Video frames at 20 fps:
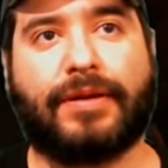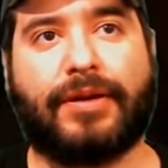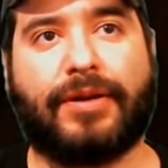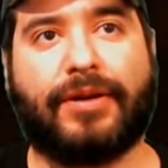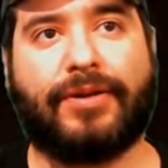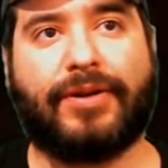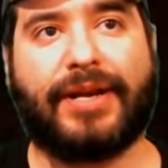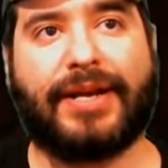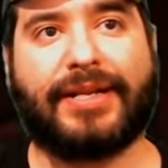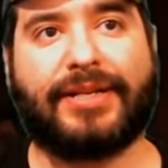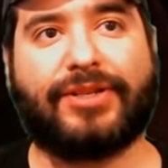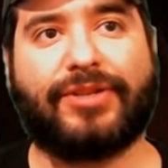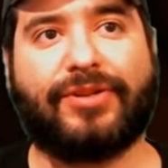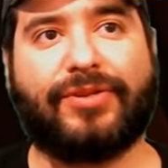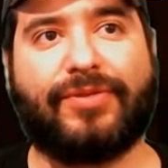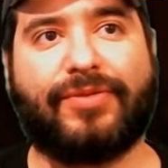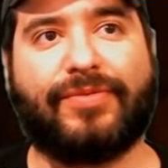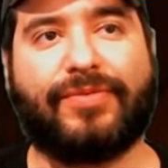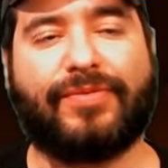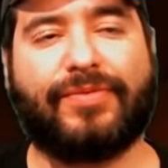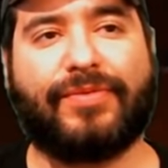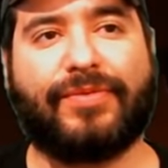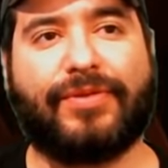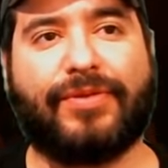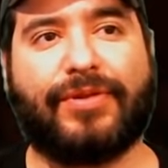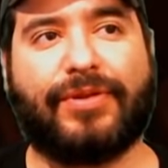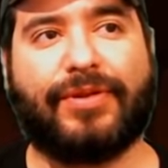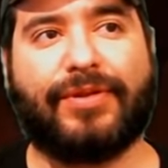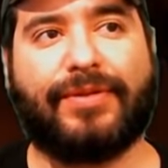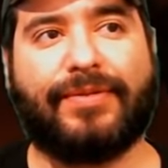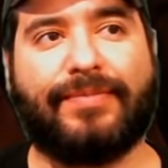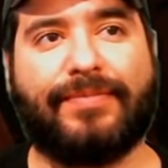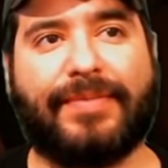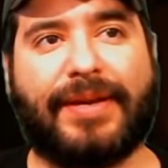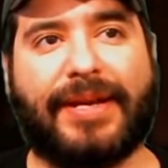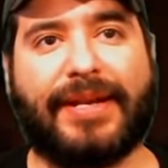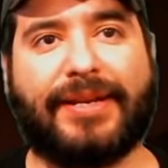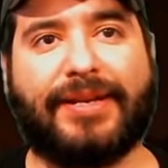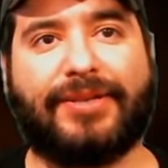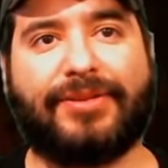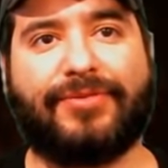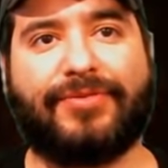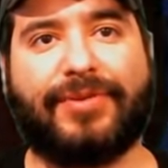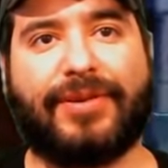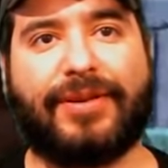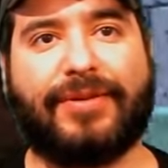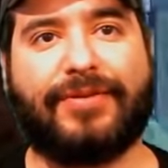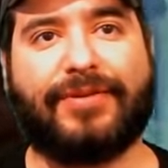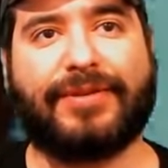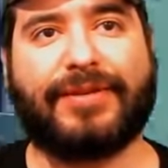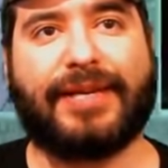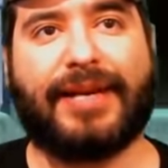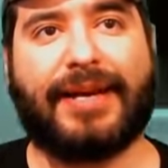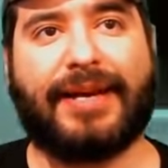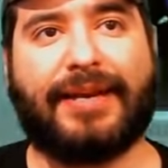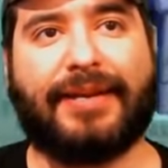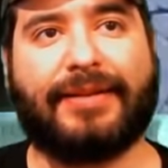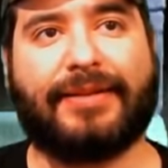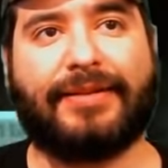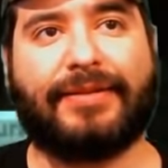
Oh. Alright, so made it to where I was at.